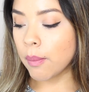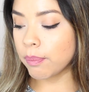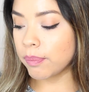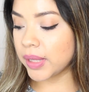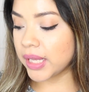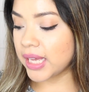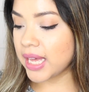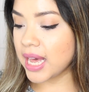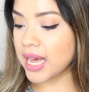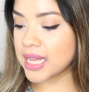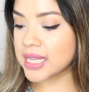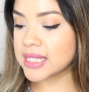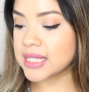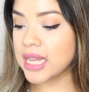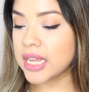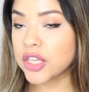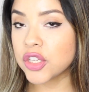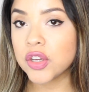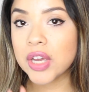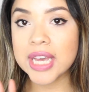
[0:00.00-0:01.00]
because
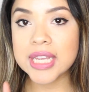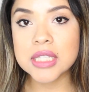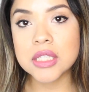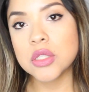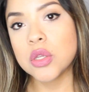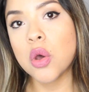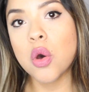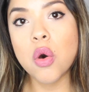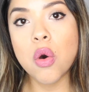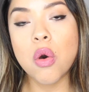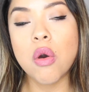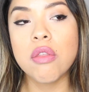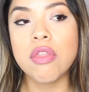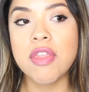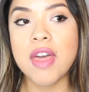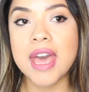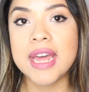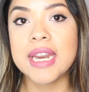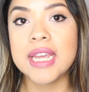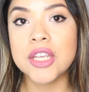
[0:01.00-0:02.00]
you guys know
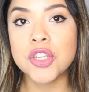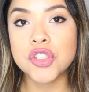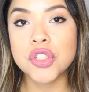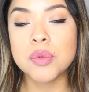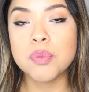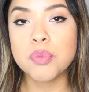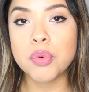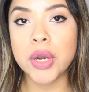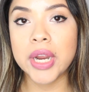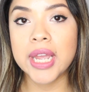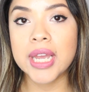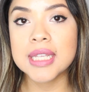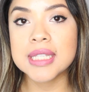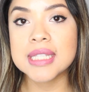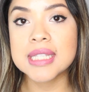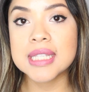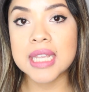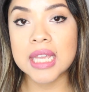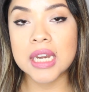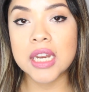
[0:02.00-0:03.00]
that Asian brand
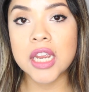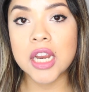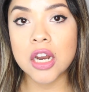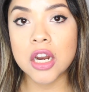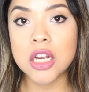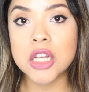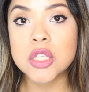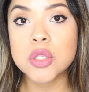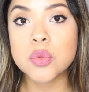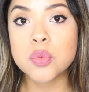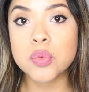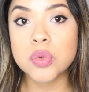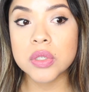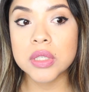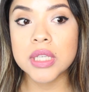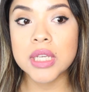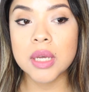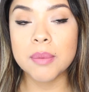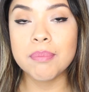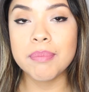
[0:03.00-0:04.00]
skincare is
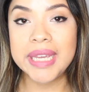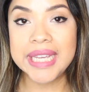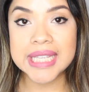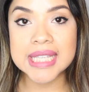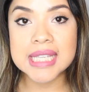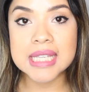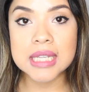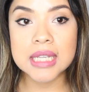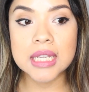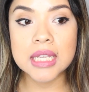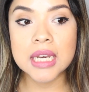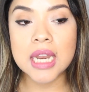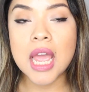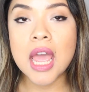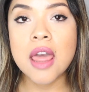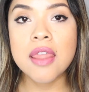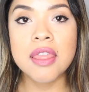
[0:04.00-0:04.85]
really amazing.